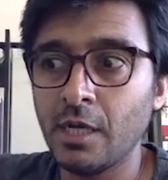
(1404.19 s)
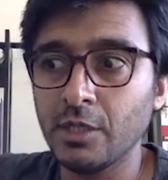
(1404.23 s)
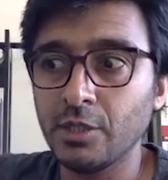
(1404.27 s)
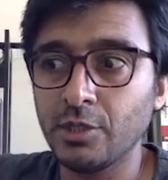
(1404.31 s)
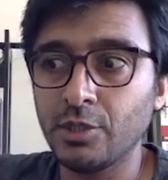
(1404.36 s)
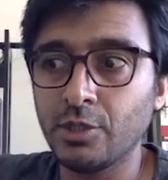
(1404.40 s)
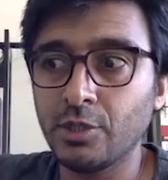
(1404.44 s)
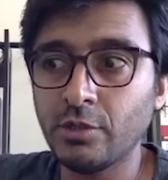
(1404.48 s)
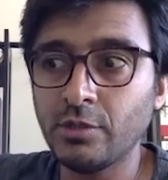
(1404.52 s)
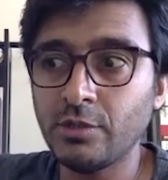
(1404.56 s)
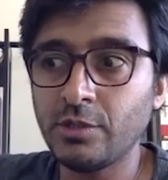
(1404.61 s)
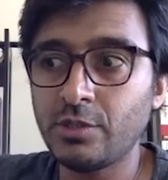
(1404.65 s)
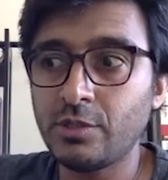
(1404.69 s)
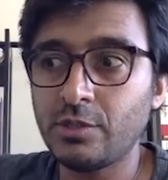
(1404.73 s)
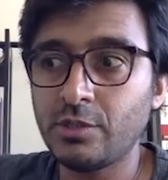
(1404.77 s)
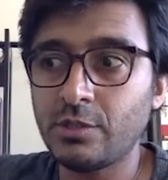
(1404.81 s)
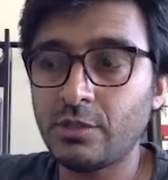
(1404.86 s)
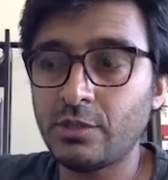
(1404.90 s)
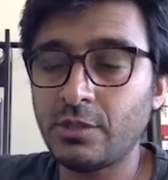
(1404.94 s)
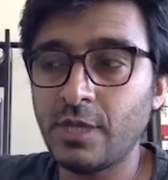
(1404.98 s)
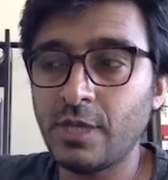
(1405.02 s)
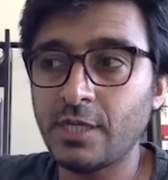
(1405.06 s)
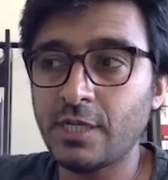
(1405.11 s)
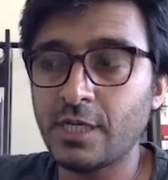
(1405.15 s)
Don't
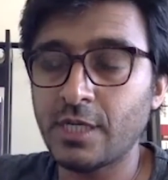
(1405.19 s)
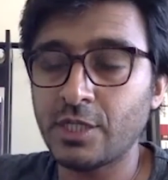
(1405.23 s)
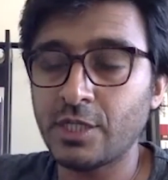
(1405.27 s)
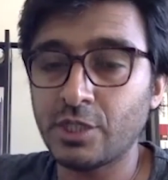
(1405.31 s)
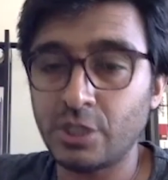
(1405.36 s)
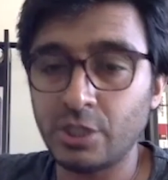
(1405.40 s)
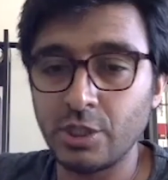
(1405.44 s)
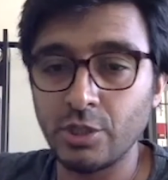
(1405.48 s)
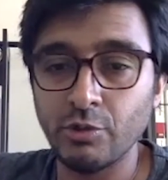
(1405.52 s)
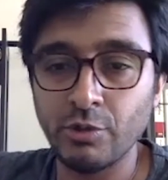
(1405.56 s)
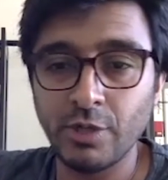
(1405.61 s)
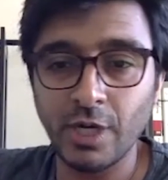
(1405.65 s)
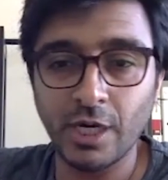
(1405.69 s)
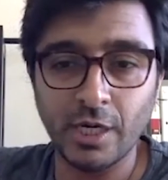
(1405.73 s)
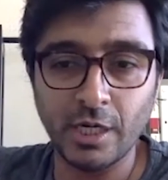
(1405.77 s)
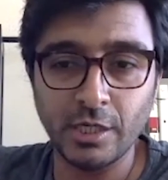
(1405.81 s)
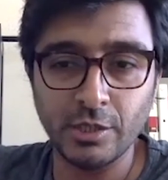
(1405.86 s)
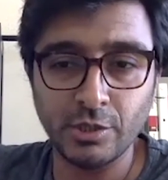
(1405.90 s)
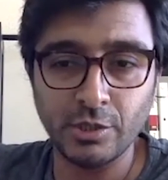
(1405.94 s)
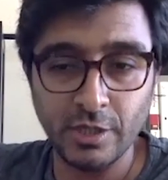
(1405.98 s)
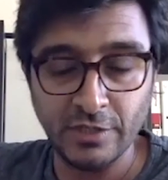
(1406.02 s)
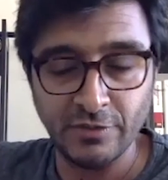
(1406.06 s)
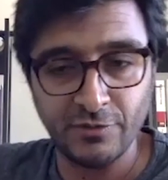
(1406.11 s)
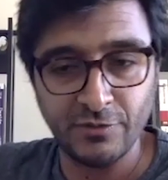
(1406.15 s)
think just you got an
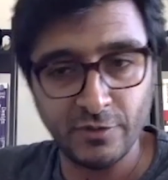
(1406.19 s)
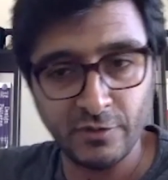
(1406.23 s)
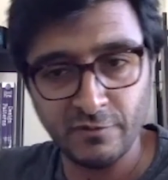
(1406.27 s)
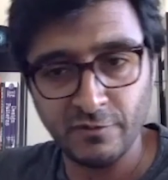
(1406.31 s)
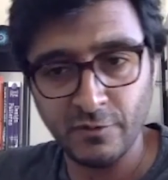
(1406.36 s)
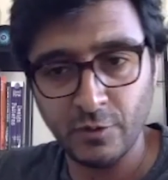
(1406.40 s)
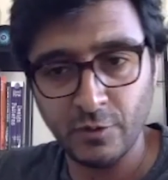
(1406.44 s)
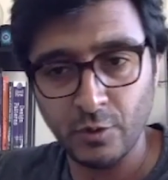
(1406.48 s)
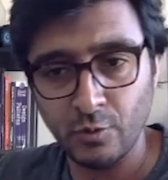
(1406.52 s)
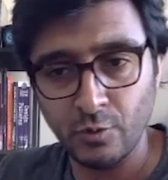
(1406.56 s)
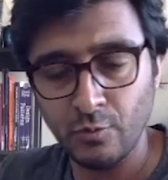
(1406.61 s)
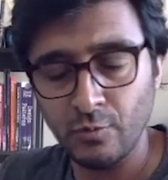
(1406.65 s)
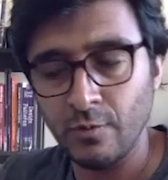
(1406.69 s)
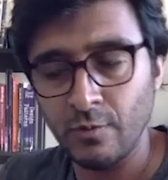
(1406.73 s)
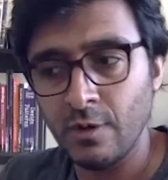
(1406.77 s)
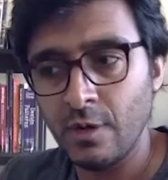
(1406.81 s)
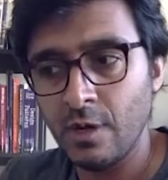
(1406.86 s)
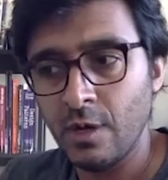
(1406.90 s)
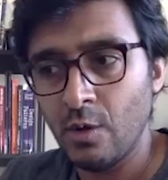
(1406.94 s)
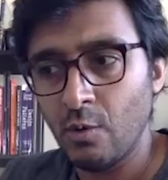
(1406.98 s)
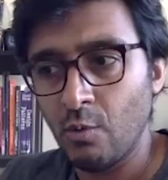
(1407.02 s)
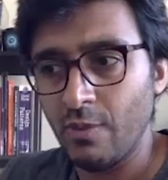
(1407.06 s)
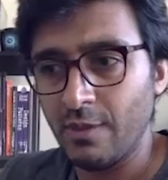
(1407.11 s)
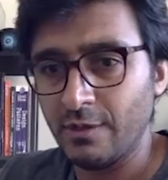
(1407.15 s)
interview
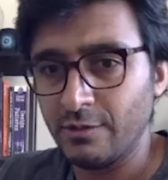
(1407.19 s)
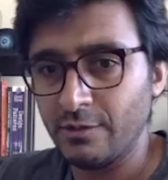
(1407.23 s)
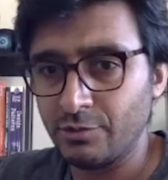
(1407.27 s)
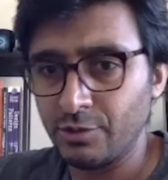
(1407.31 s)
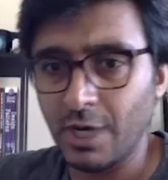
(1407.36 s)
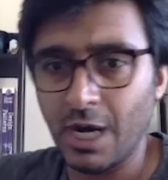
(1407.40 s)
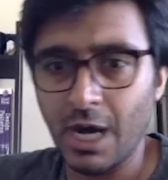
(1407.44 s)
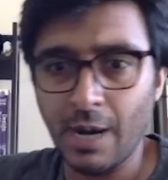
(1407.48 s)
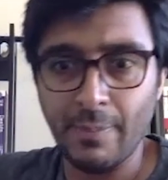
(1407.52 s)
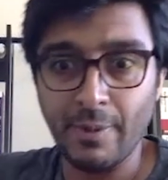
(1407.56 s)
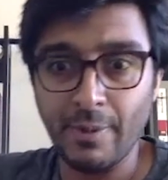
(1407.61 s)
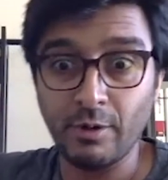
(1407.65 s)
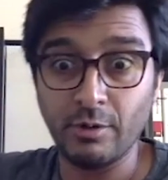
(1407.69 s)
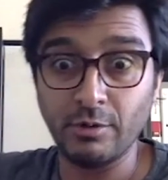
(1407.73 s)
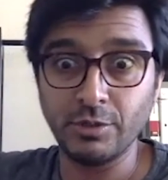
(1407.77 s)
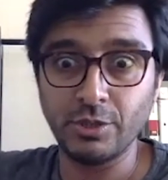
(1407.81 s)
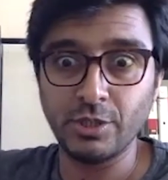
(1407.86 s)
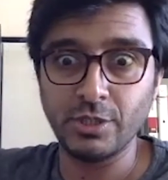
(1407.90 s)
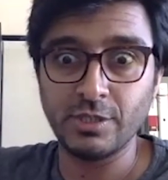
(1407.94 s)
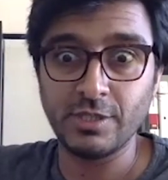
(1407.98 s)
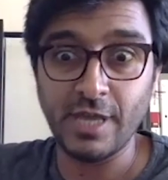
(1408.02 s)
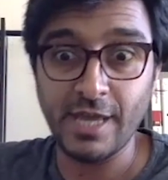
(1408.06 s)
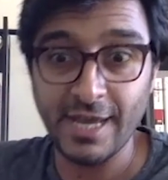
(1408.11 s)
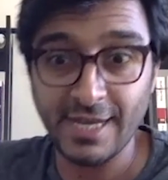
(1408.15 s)
with a job or
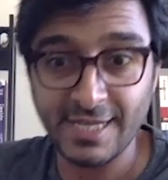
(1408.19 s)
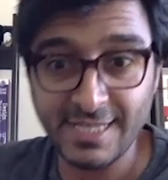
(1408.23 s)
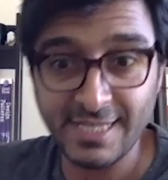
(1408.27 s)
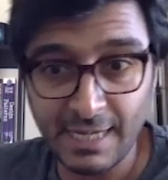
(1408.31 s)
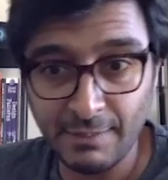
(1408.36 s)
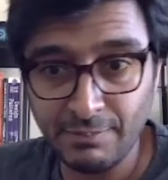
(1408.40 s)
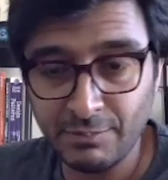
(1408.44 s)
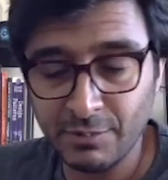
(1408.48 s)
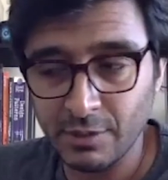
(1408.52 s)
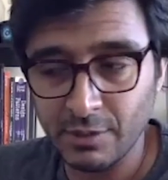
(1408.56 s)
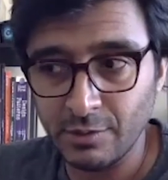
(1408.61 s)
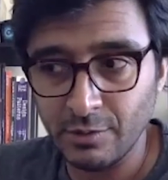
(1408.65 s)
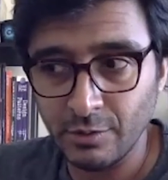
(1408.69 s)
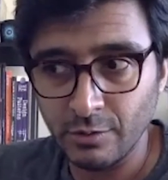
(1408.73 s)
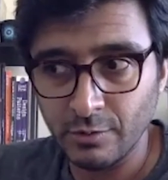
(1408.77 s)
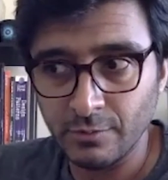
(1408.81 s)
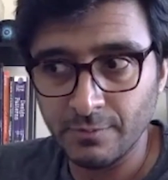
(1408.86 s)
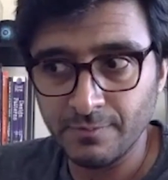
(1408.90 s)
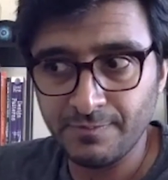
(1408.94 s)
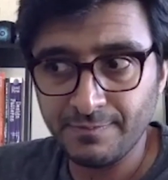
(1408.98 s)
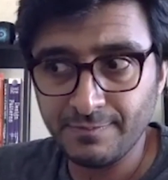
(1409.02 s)
just they accepted you.